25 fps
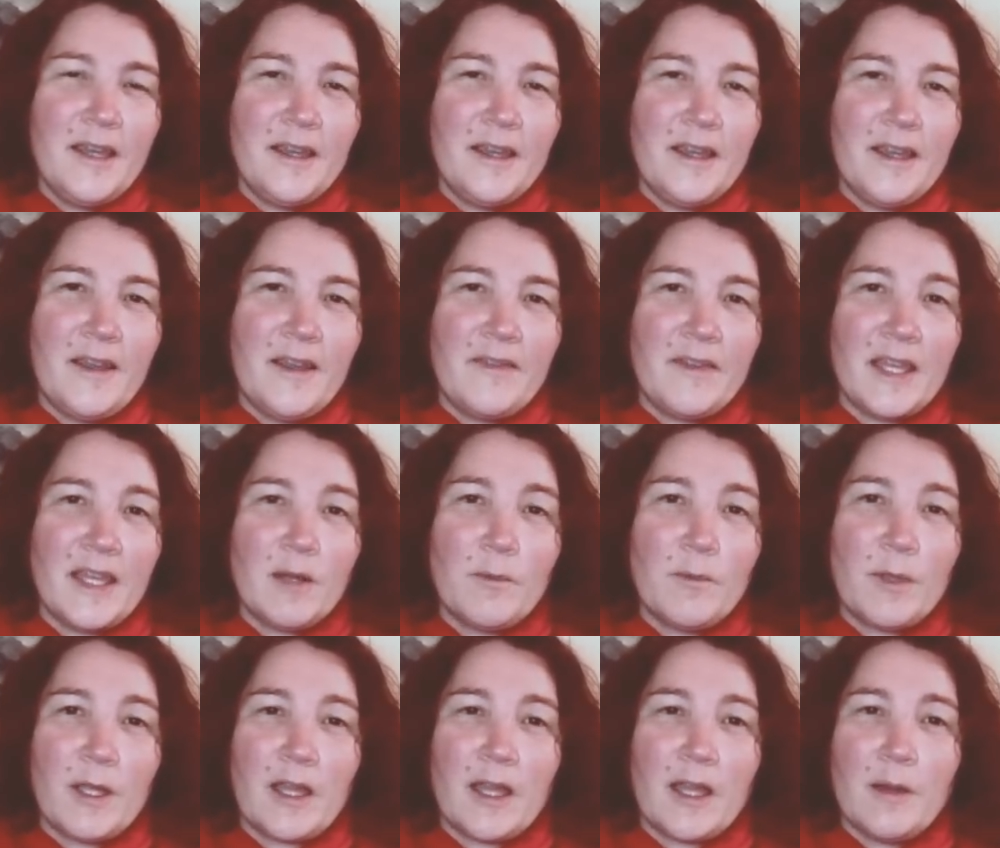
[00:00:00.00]
And
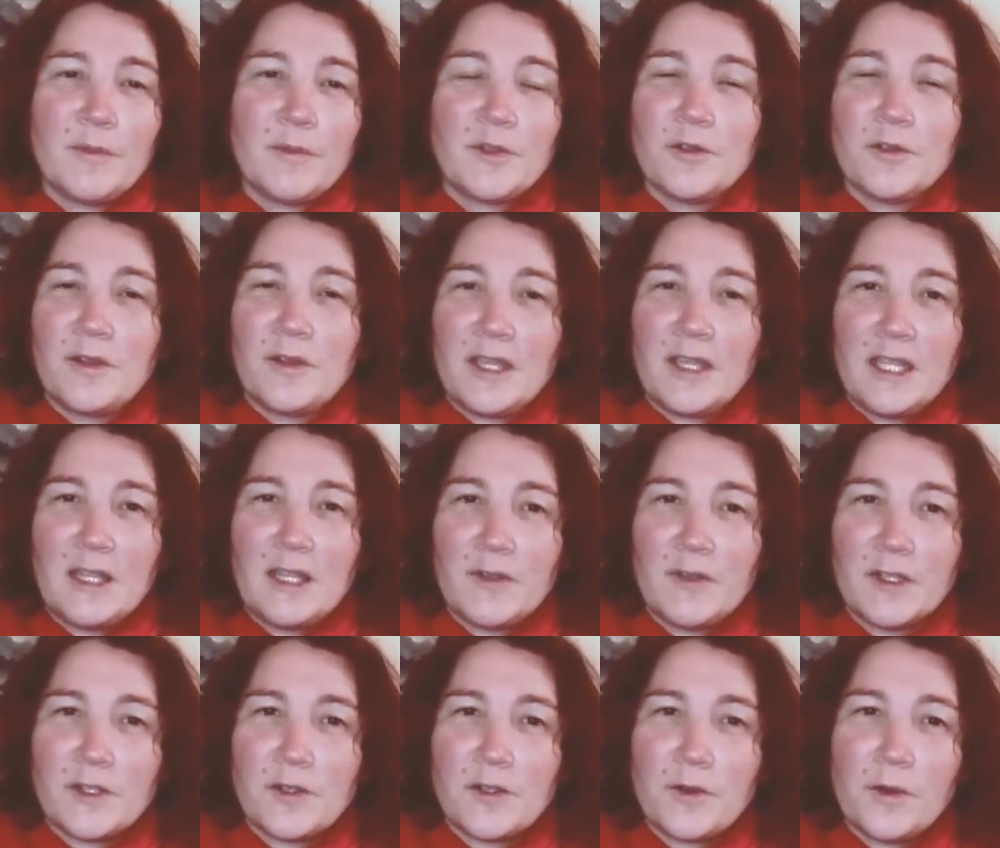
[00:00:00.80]
then we come to the
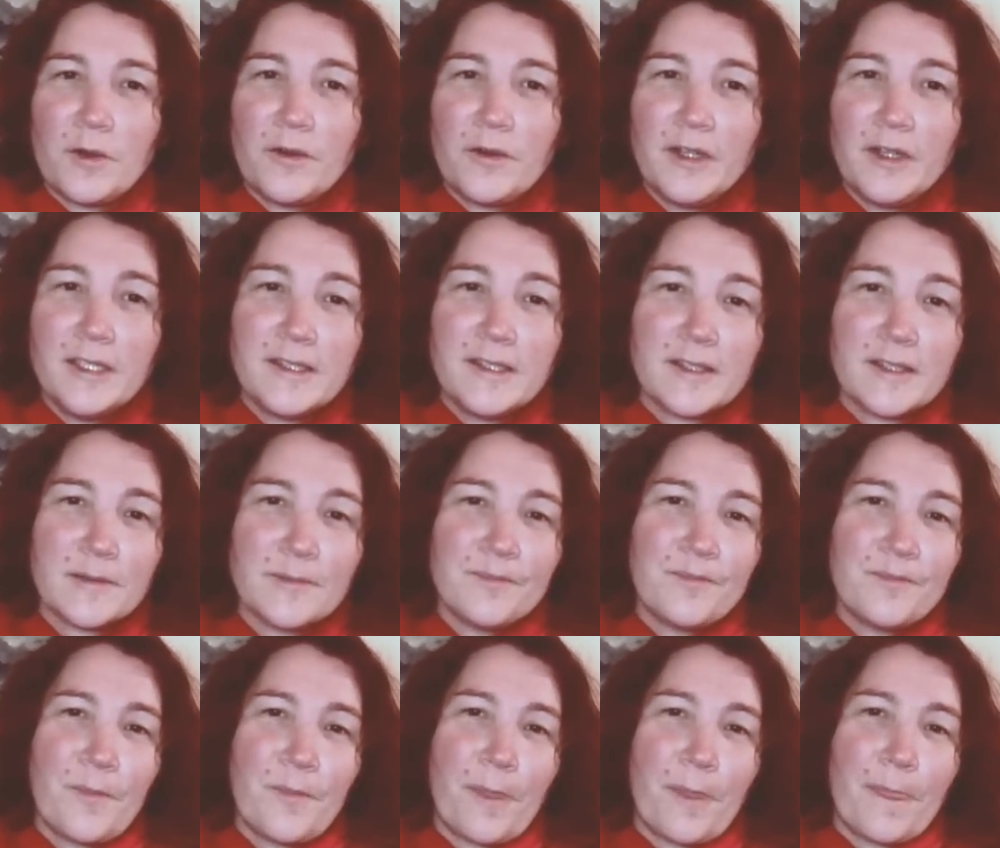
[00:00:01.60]
inventories.